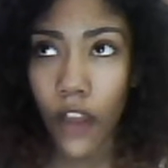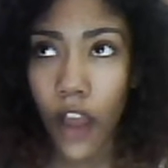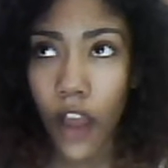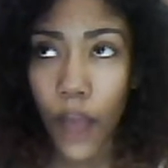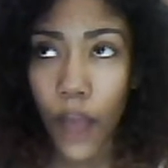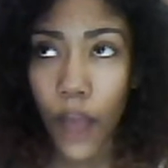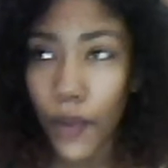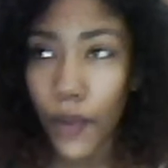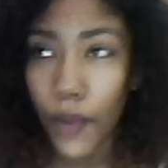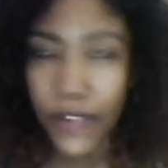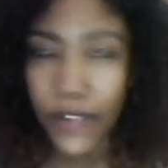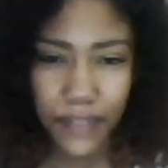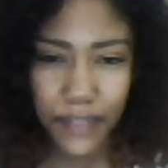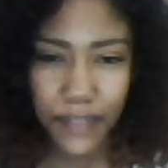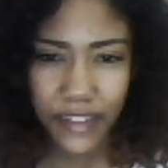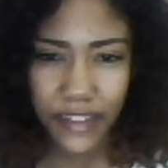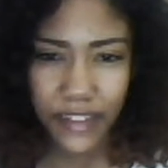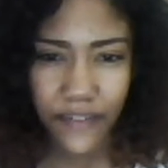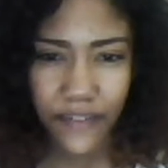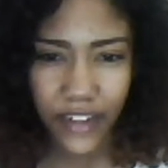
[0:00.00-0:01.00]
I won't
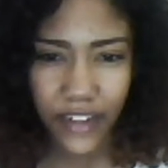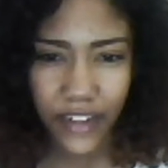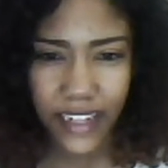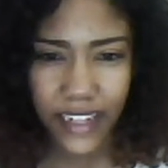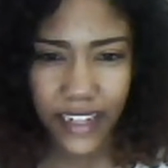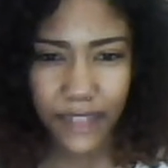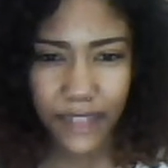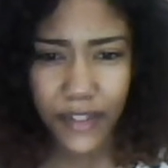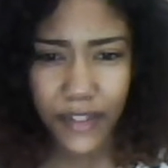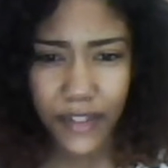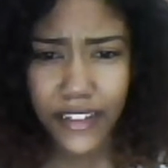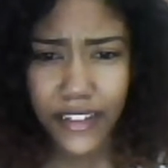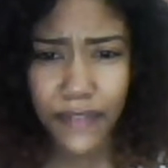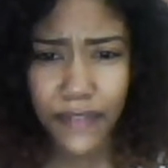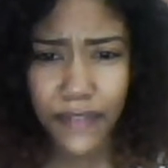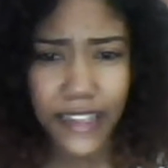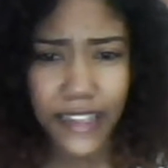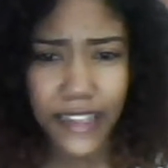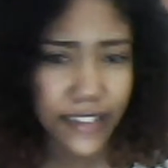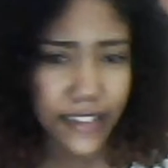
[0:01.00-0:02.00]
dismiss something like this, because to
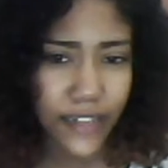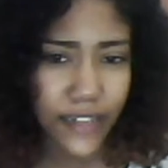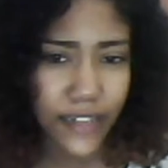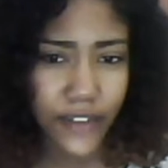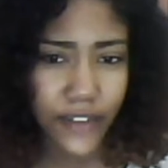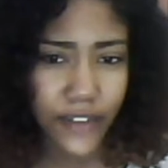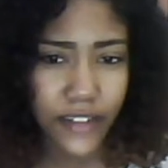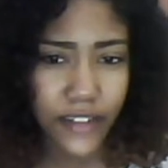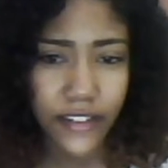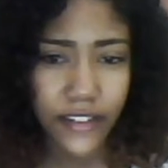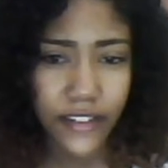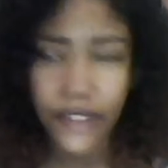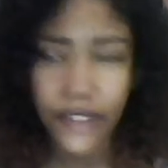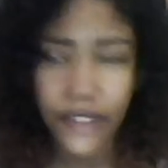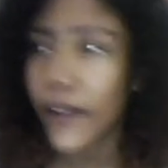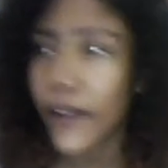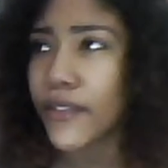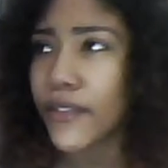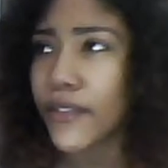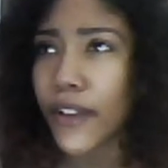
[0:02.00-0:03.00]
me it's serious. Because
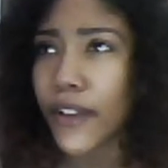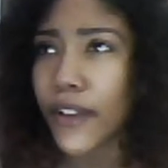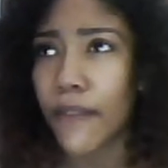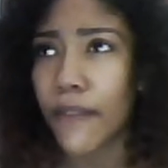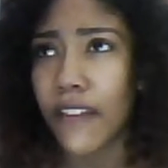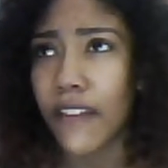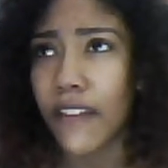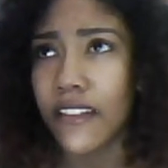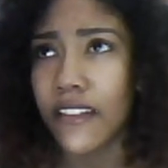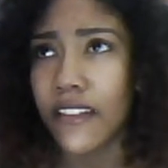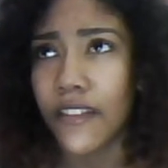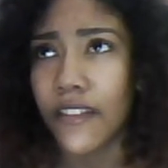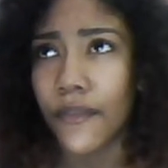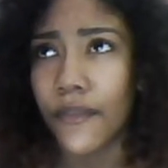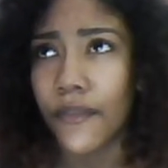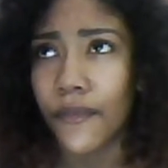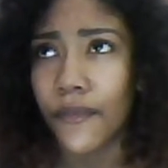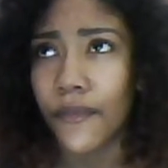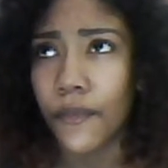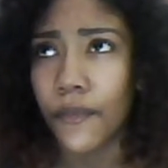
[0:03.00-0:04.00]
if I was to go and meet
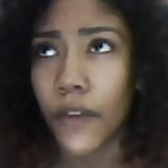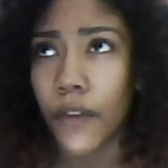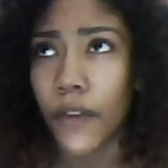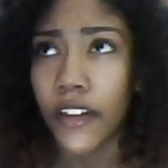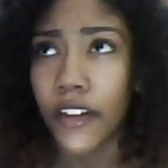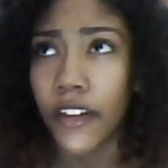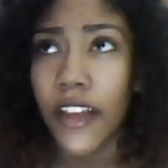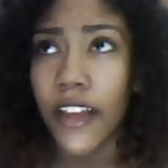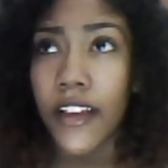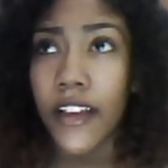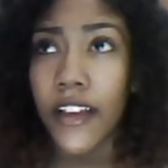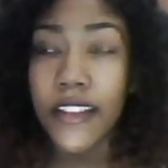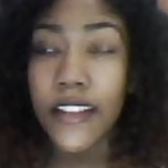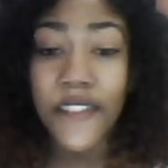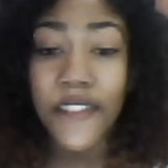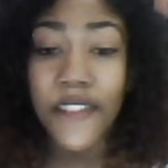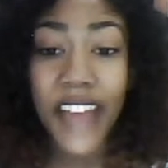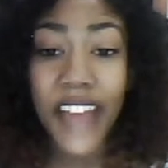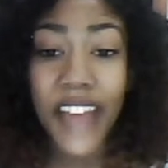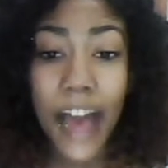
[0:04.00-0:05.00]
someone,
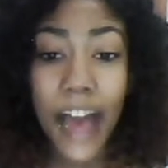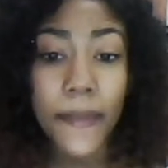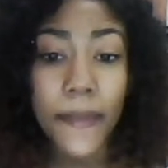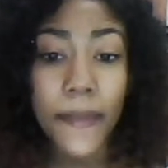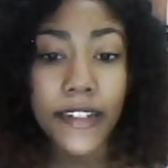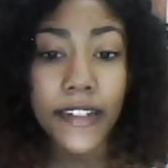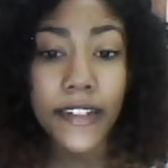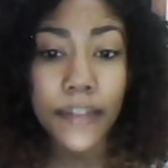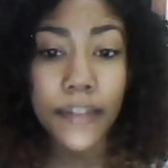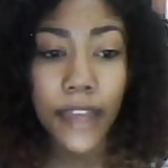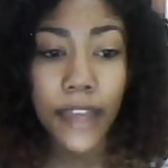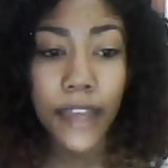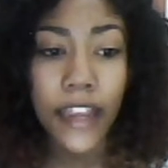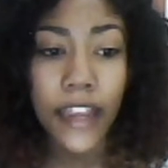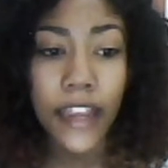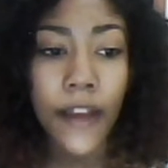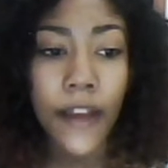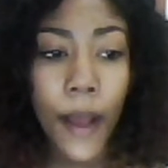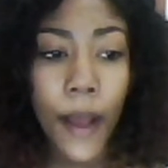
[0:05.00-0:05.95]
something happened to me,